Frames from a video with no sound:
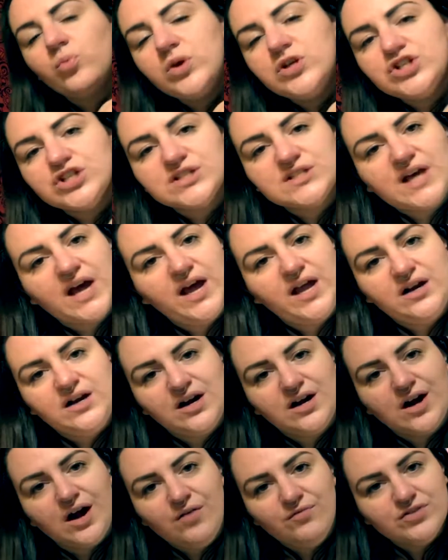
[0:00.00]
we just had
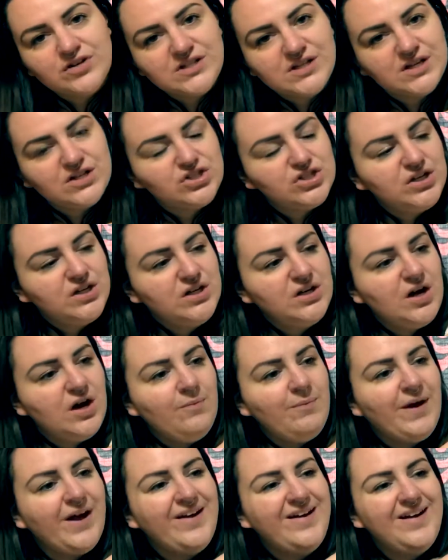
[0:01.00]
a conversation
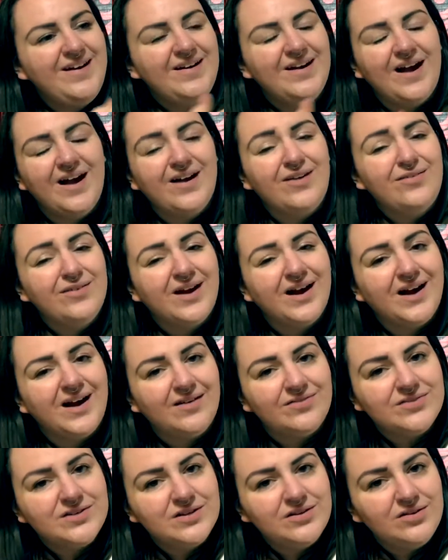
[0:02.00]
about it. I don't
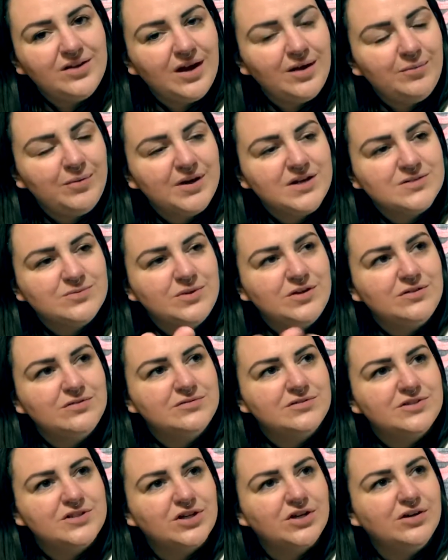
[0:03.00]
have to do that because we
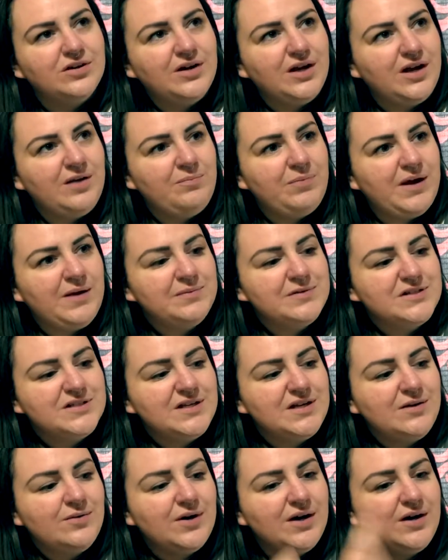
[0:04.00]
don't turn in papers
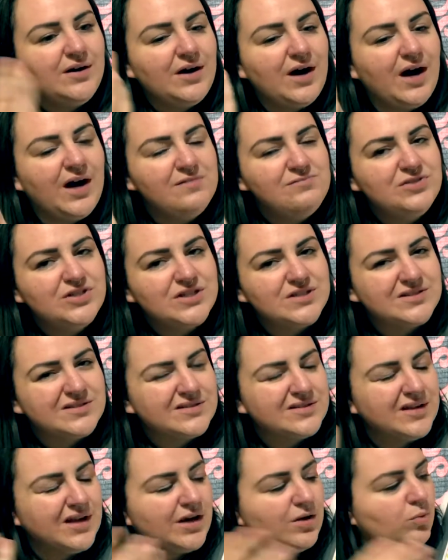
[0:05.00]
anywhere. I'm
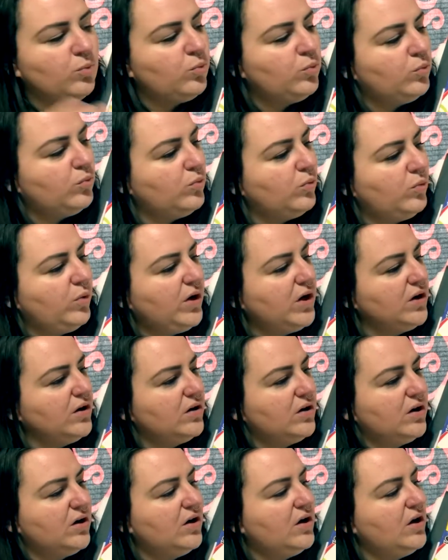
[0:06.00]
just like
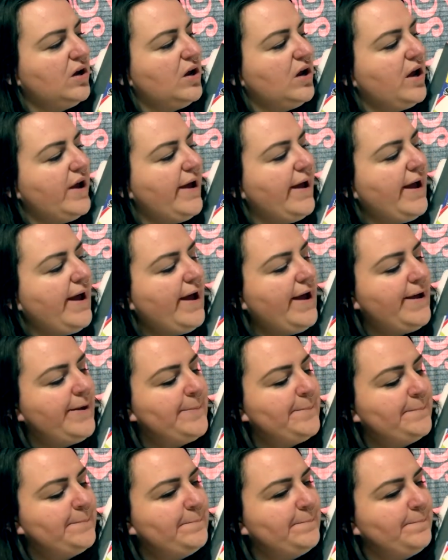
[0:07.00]
weird.
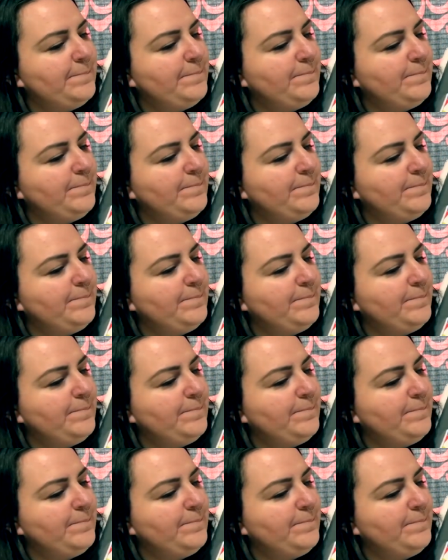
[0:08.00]
And